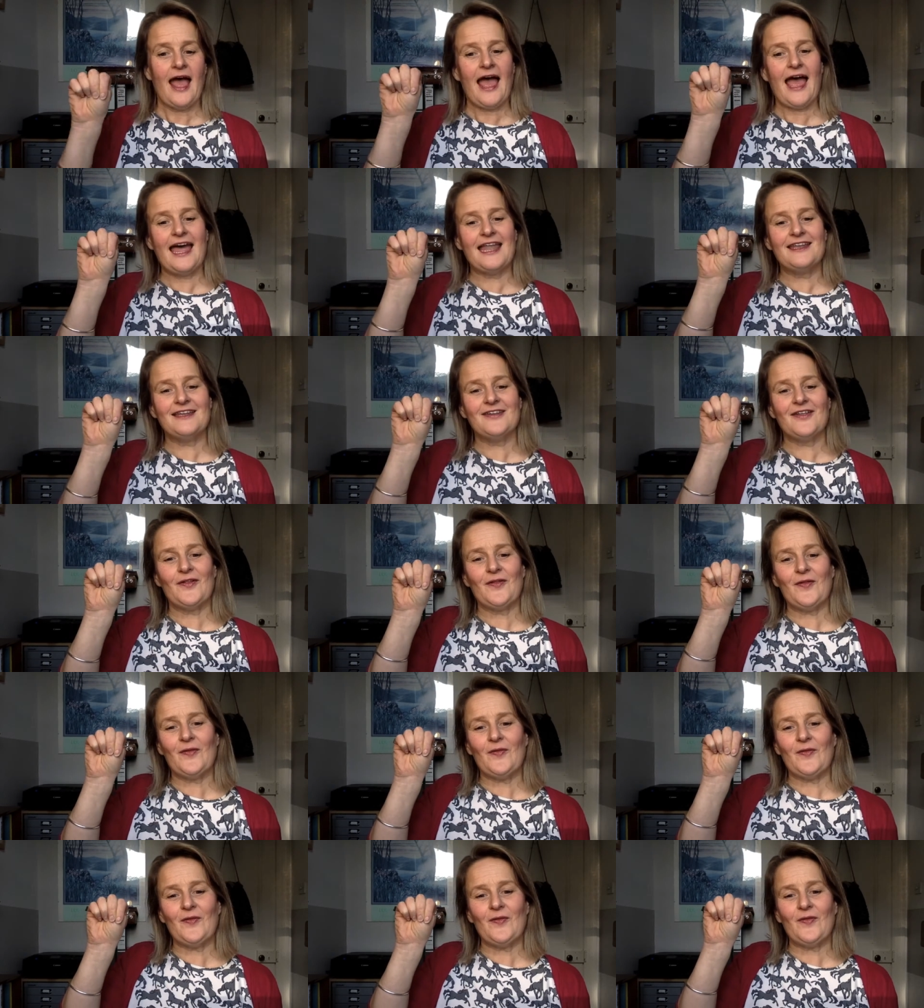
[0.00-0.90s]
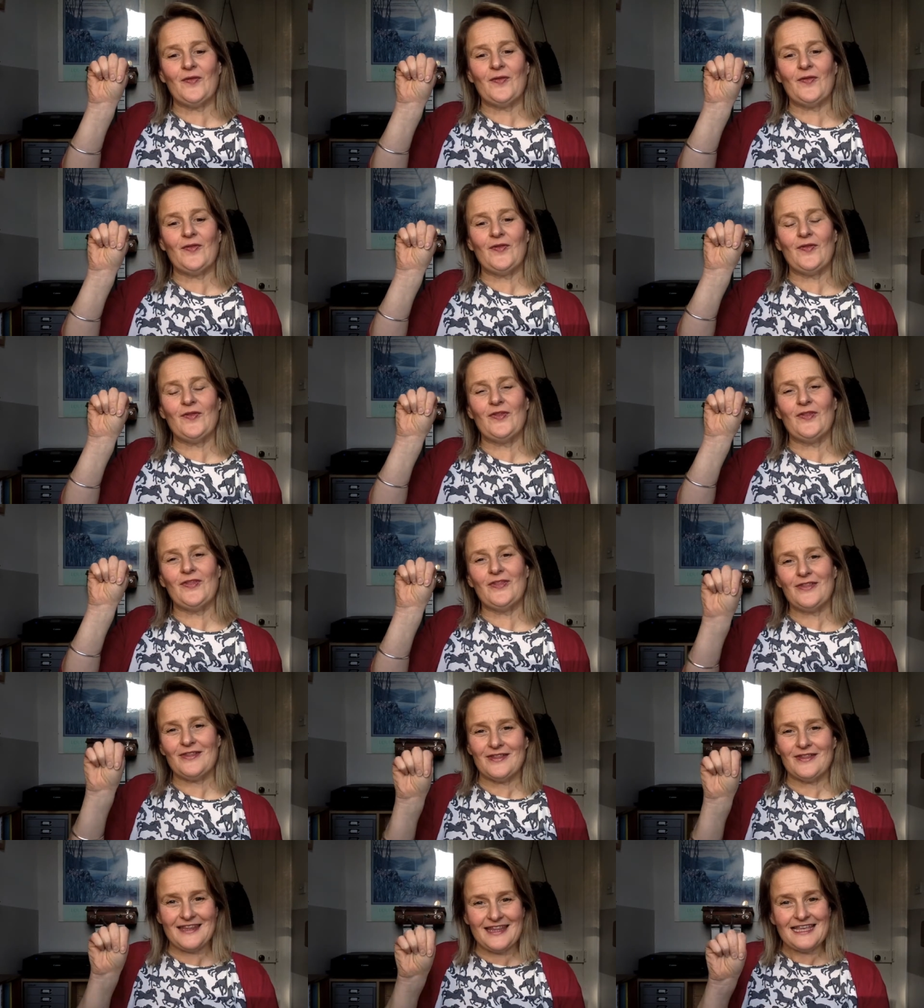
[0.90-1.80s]
And
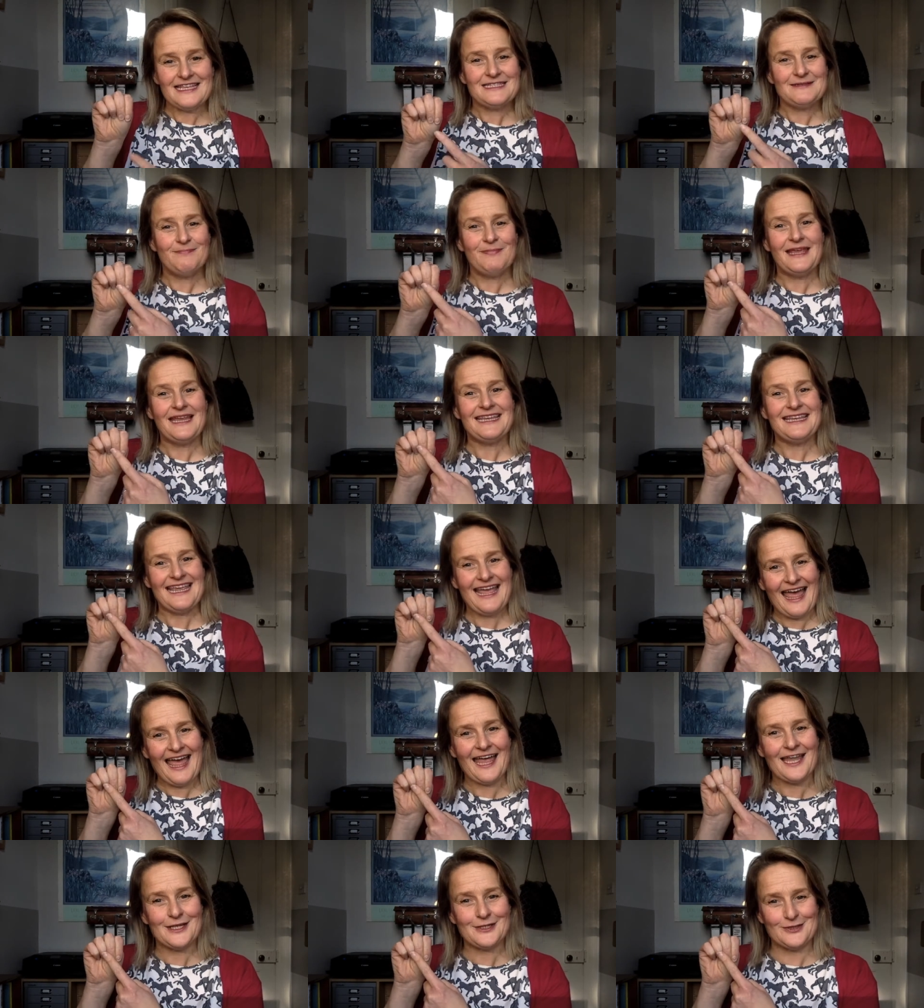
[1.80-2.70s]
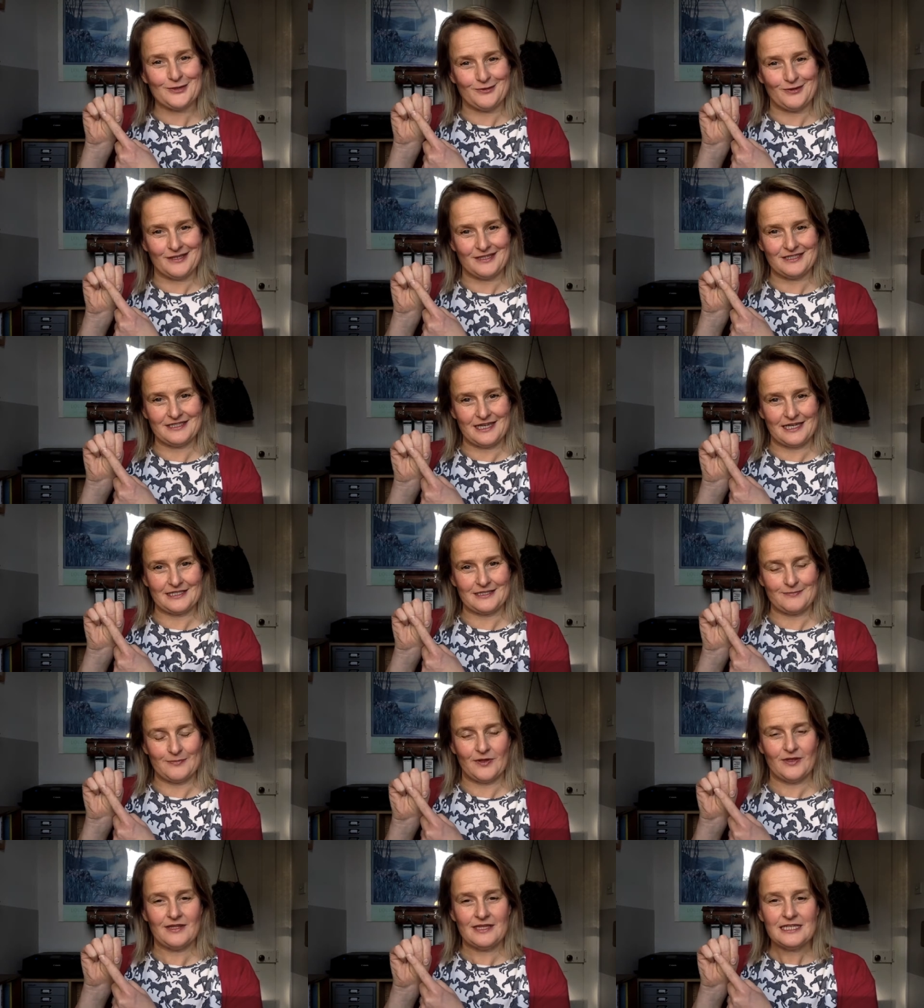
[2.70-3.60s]
this bit can do the
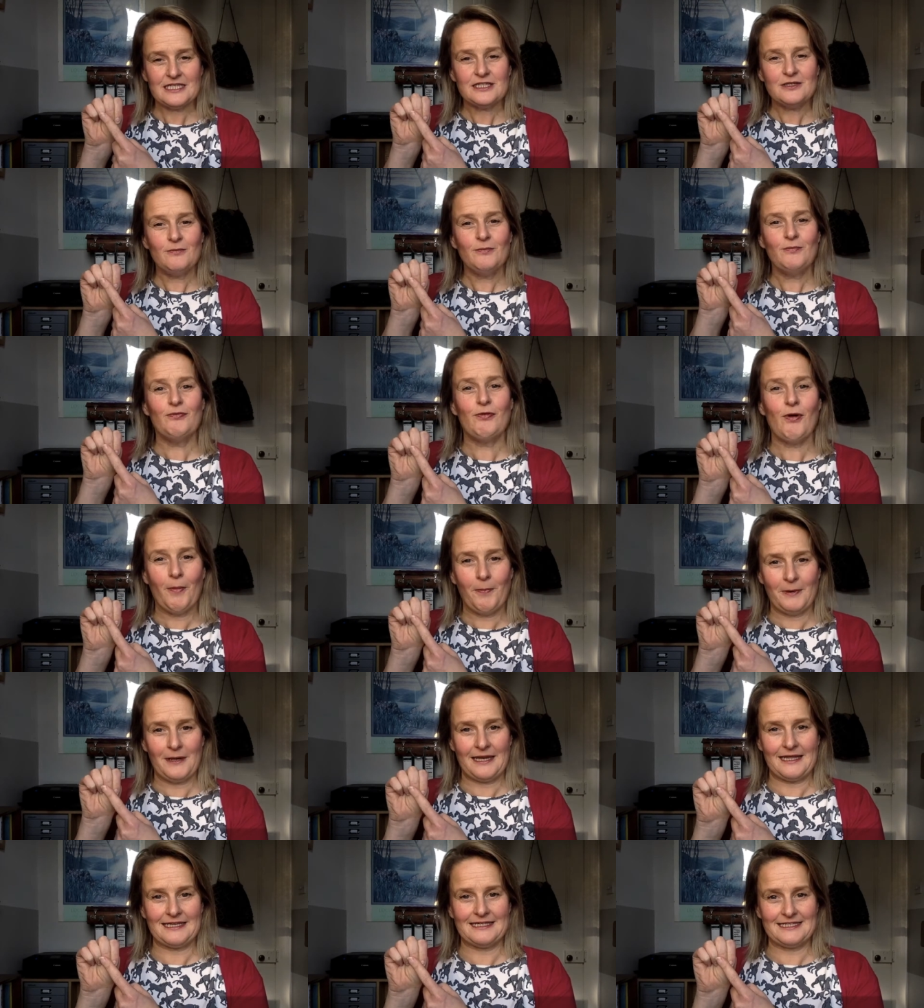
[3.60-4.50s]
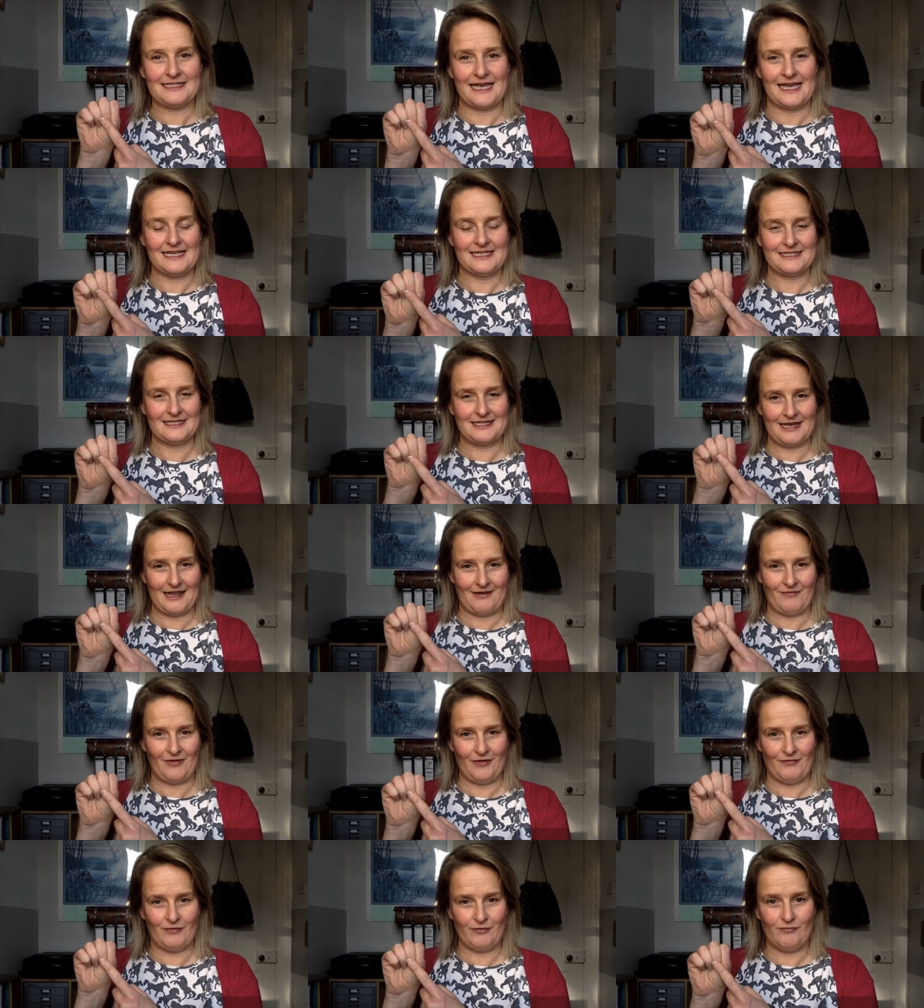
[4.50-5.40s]
assessment. This can properly assess the
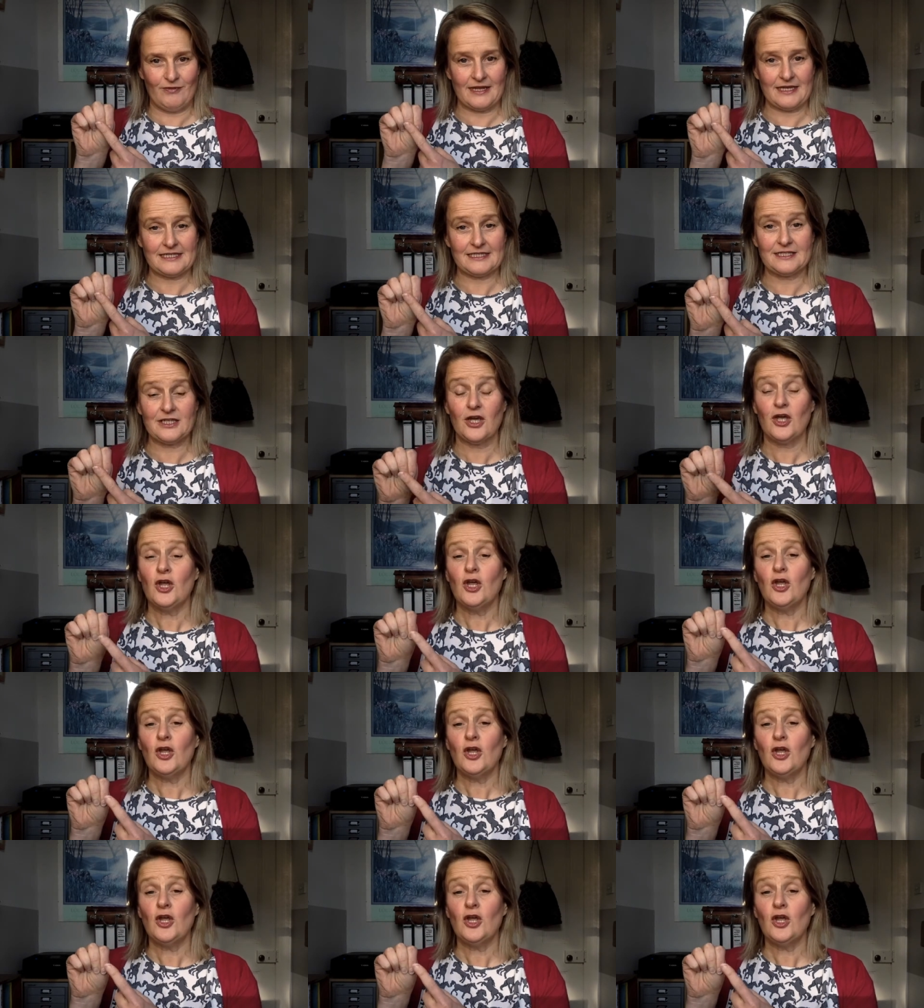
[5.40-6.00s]
level of the risk.